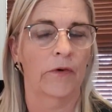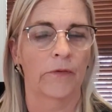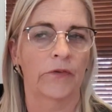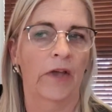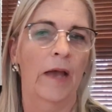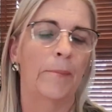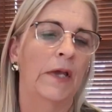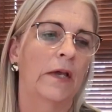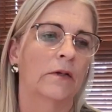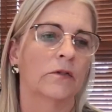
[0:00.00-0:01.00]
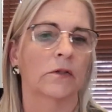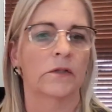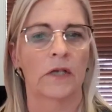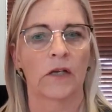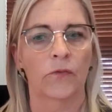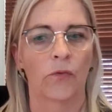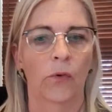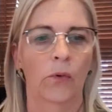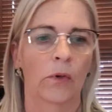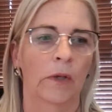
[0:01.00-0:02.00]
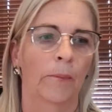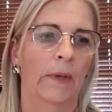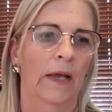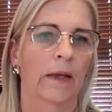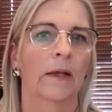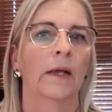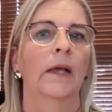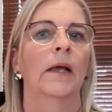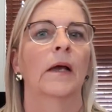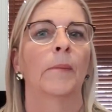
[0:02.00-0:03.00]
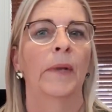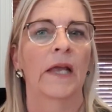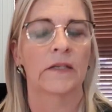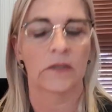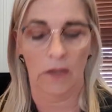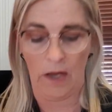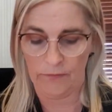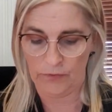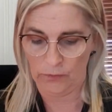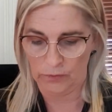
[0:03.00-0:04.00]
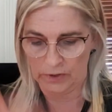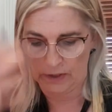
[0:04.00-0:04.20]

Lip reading: I was happy and successful and blah, a blessed life and all the